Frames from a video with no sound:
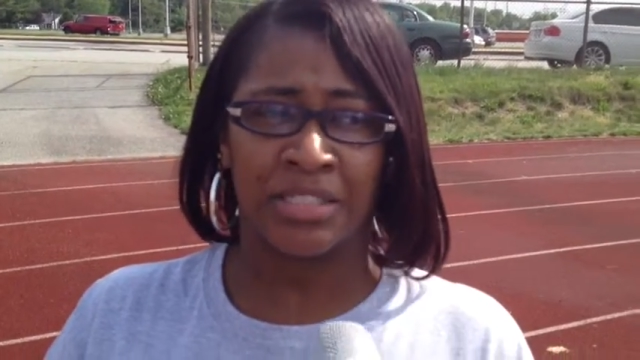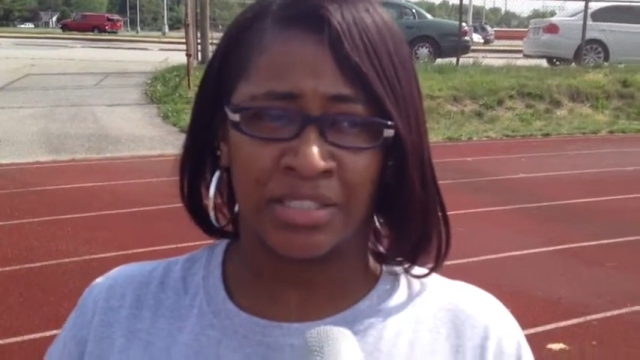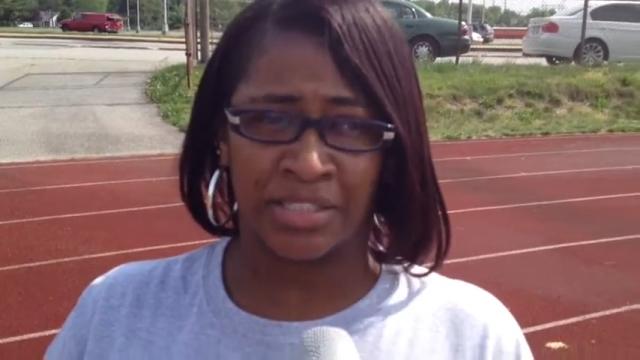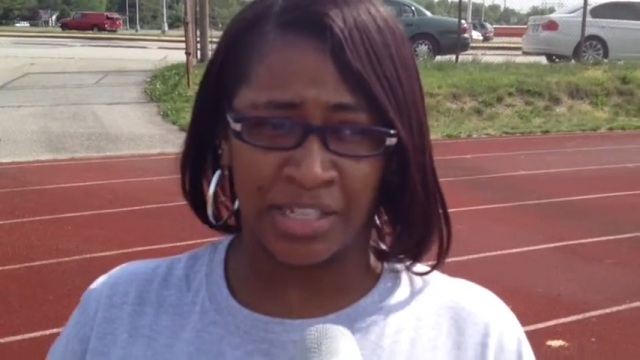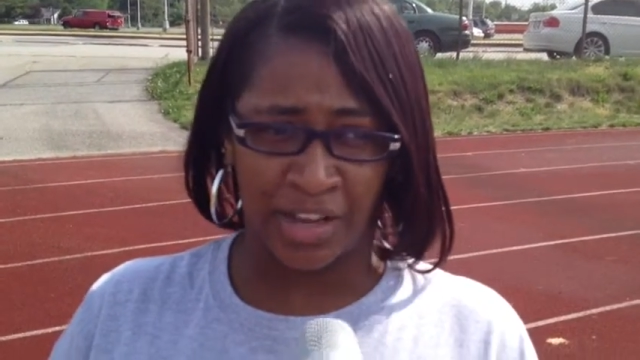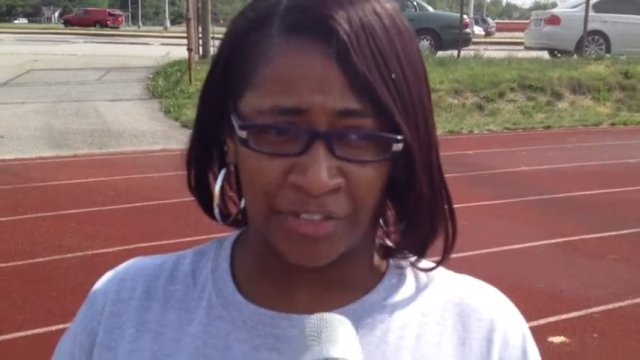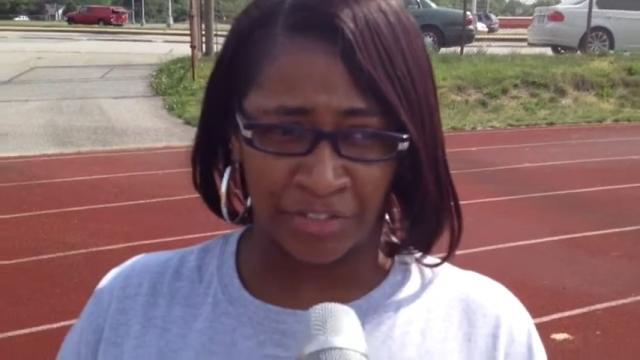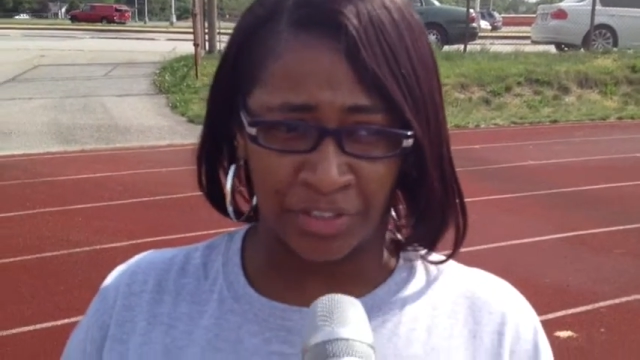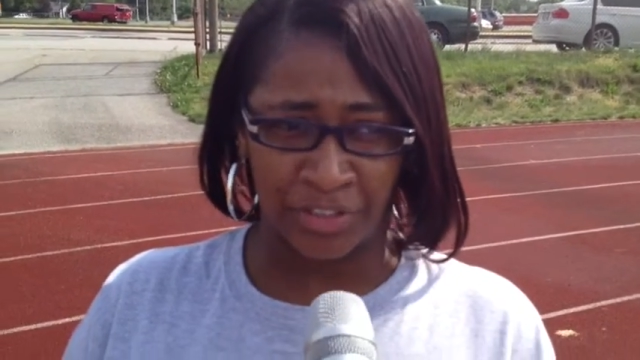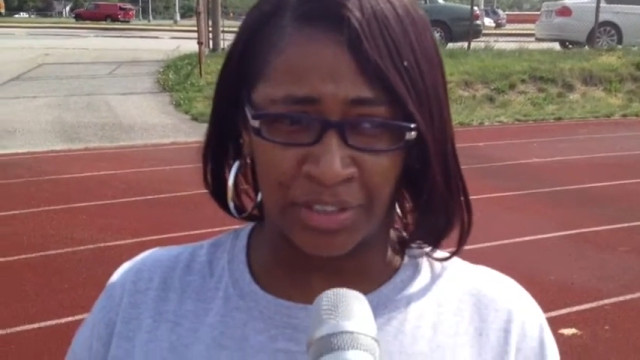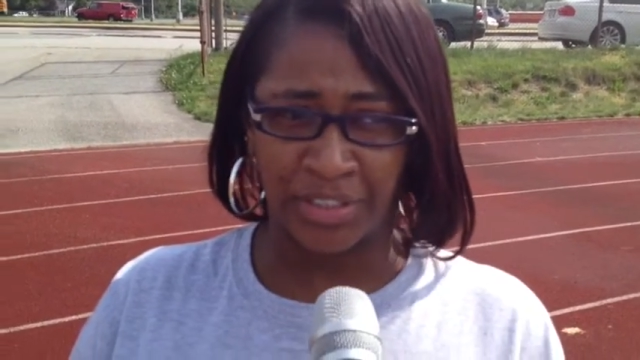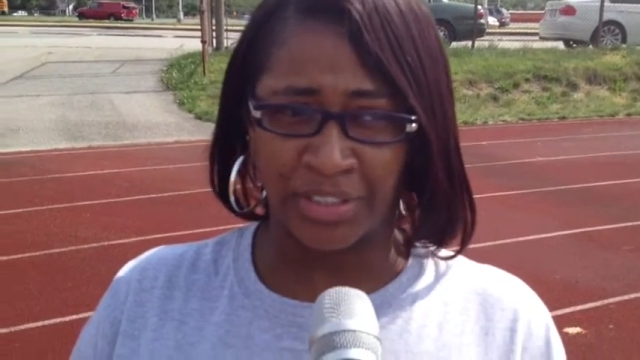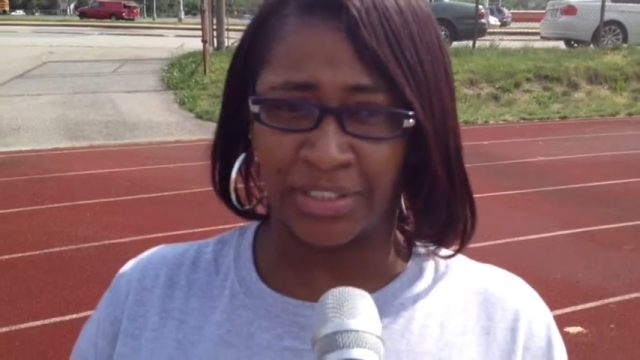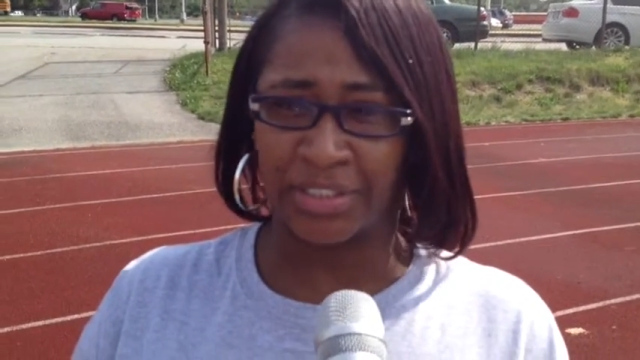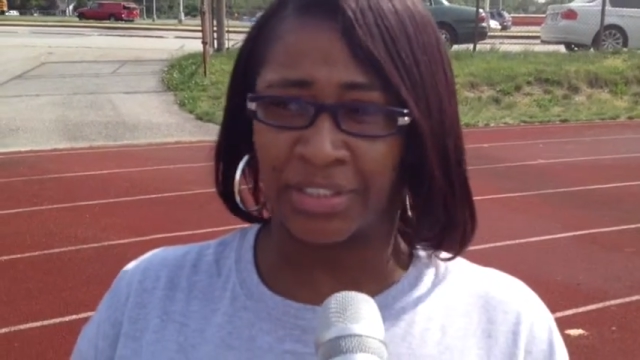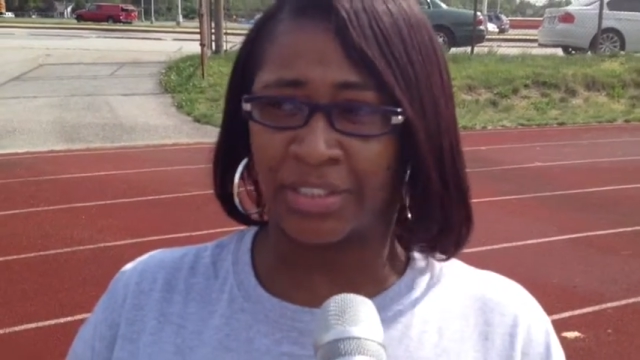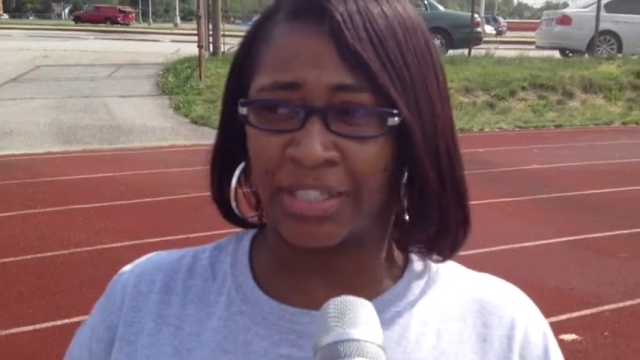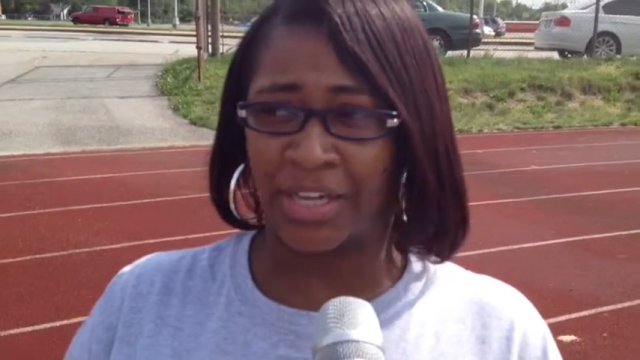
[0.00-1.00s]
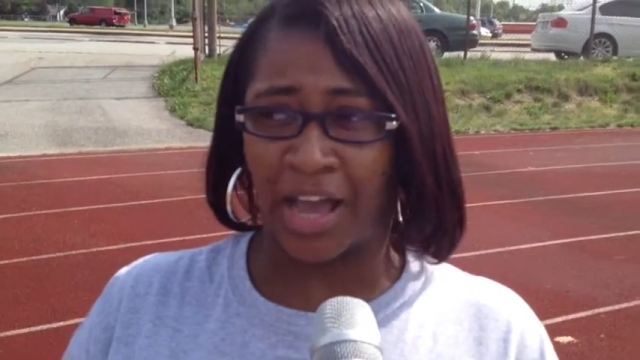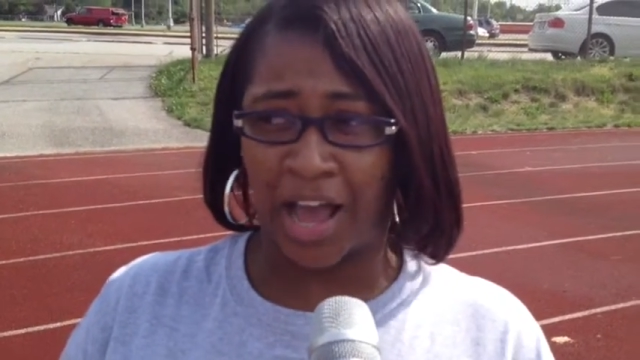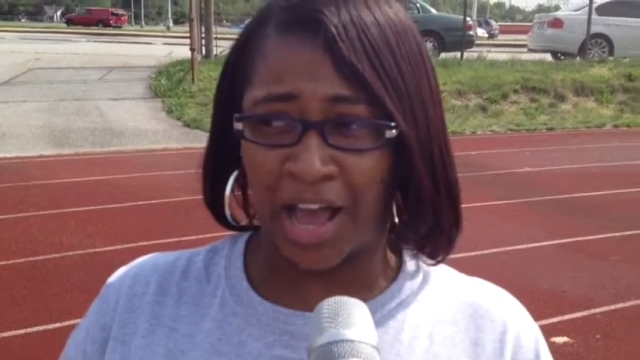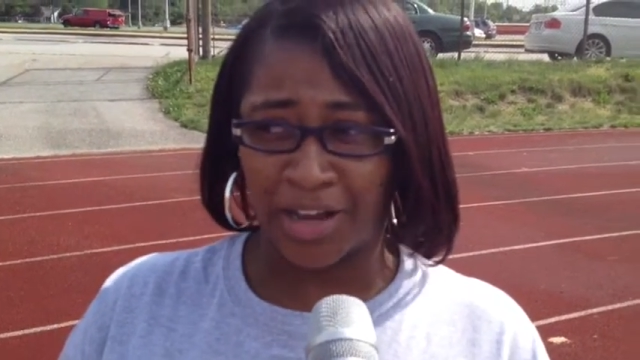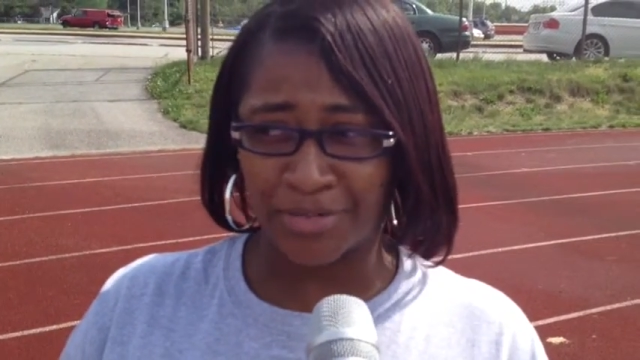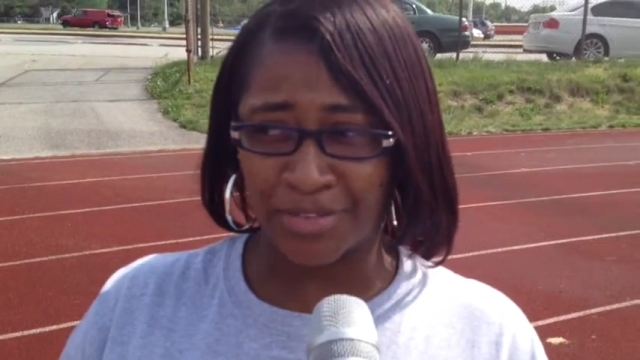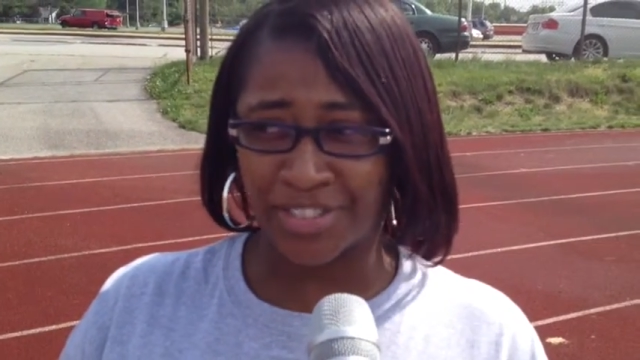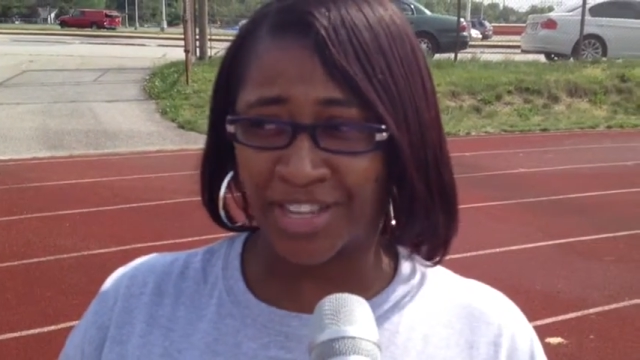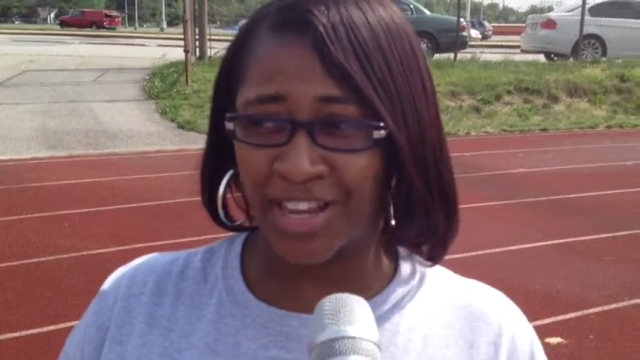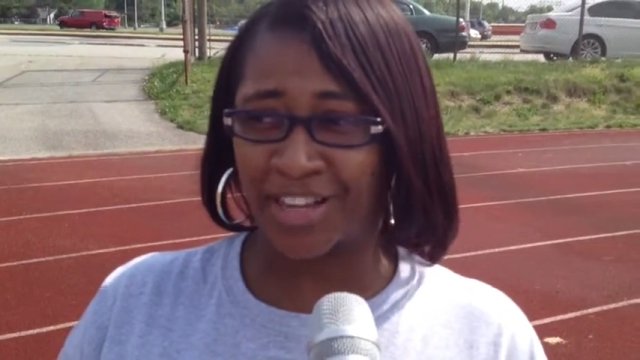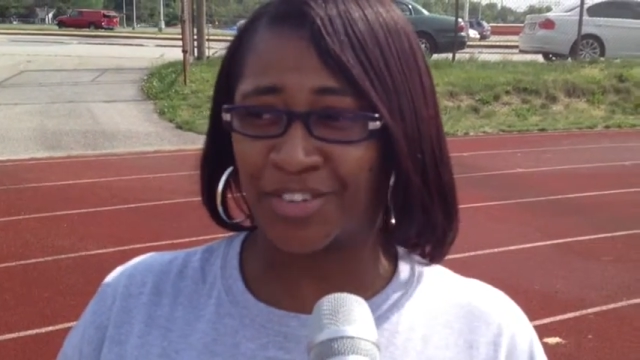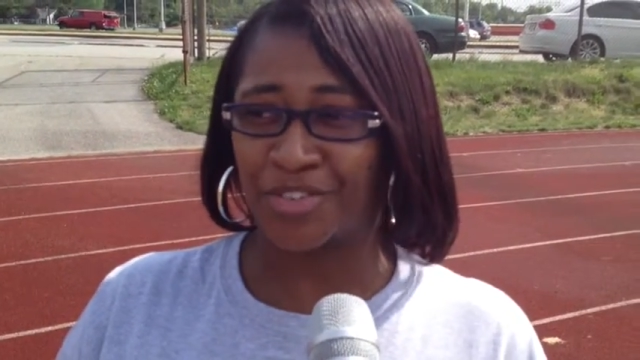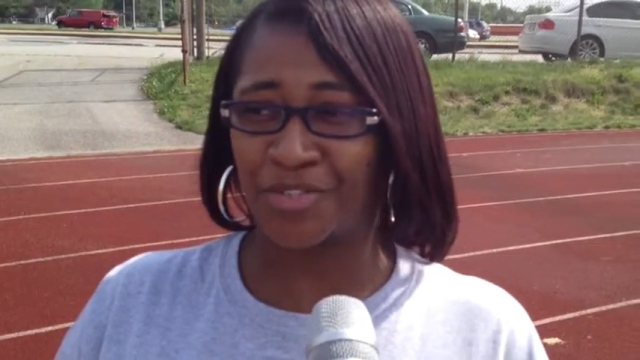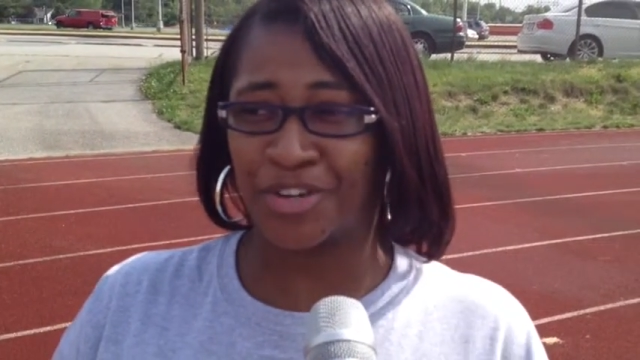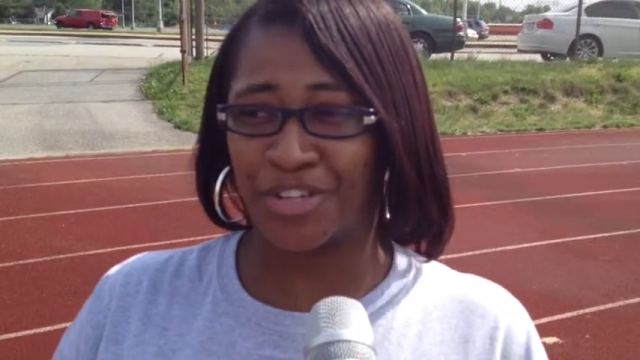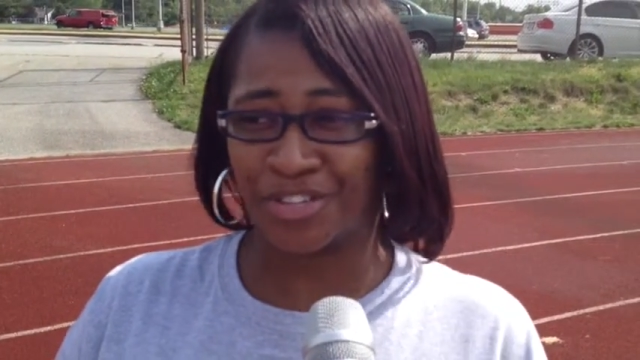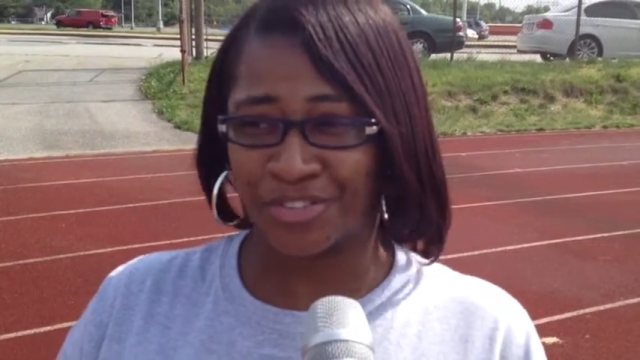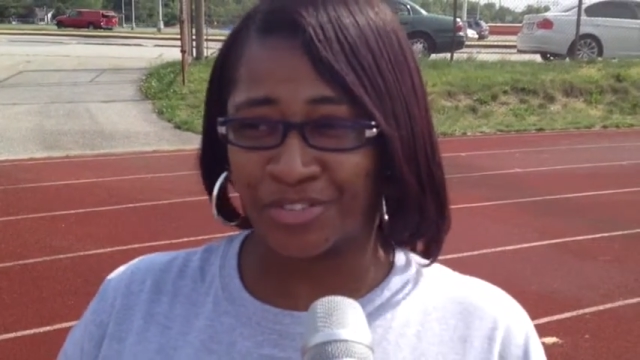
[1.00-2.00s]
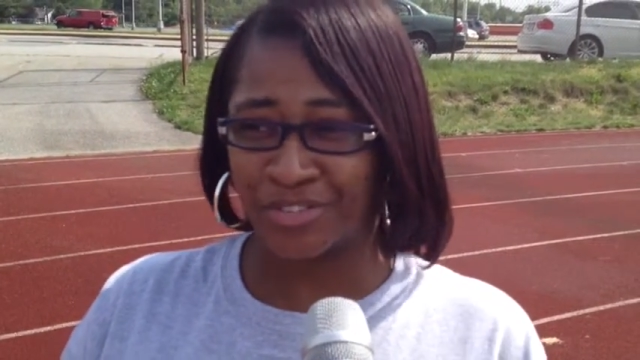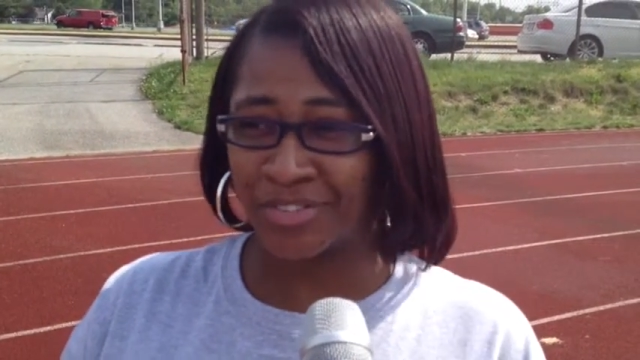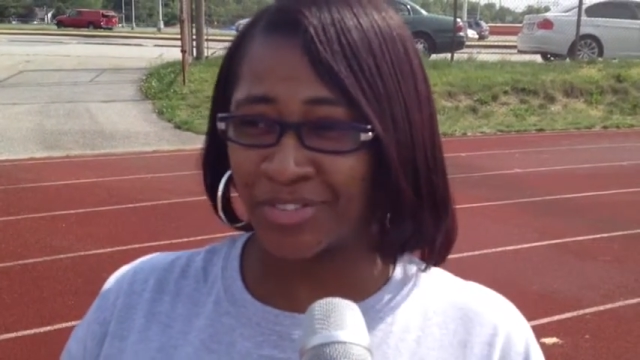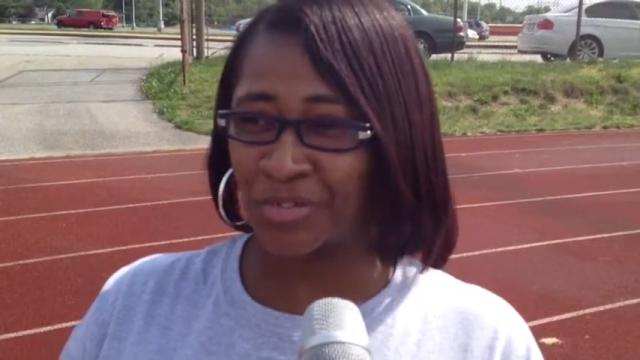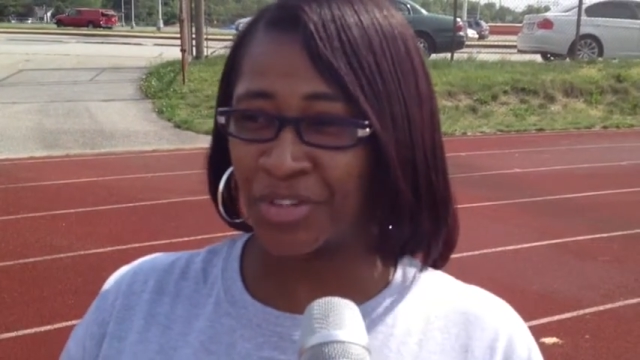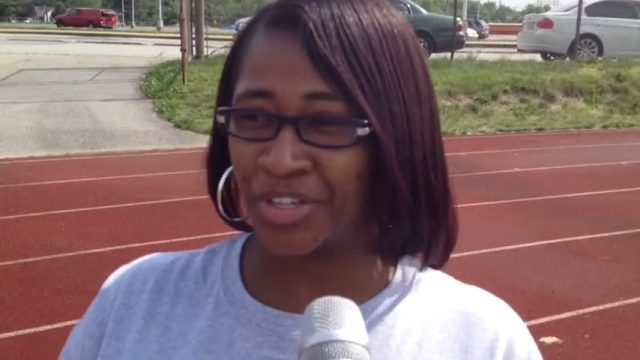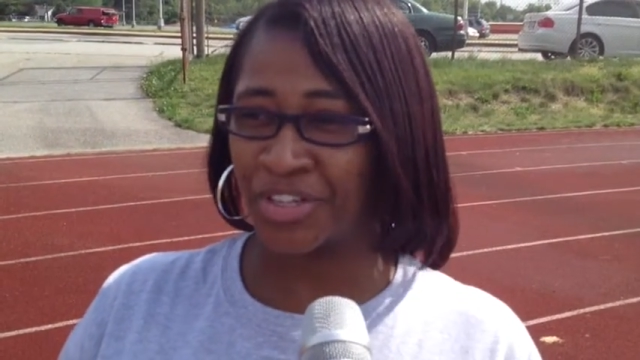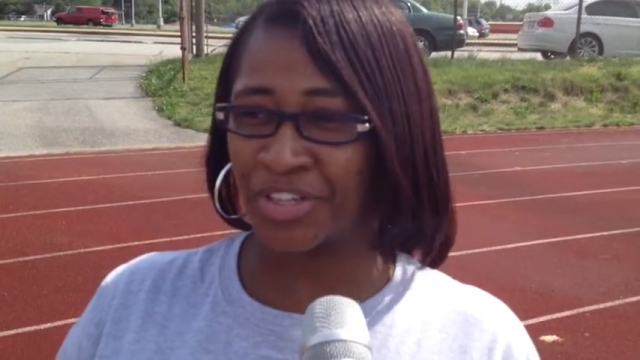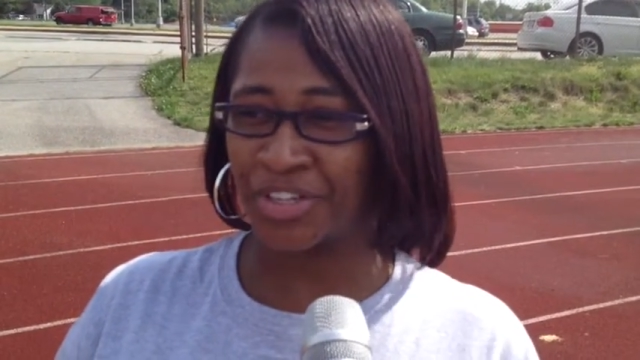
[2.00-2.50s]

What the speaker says: Definitely. The object with